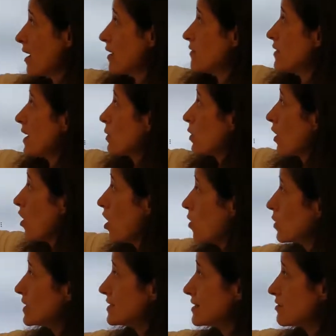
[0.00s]
They were
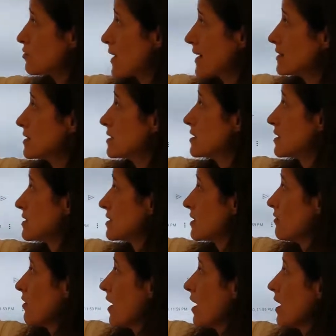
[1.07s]
always directed to
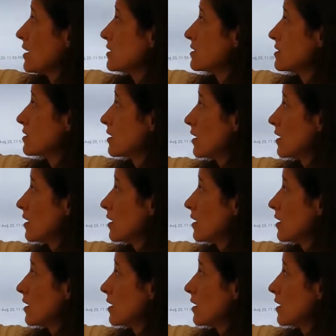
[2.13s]
Savas.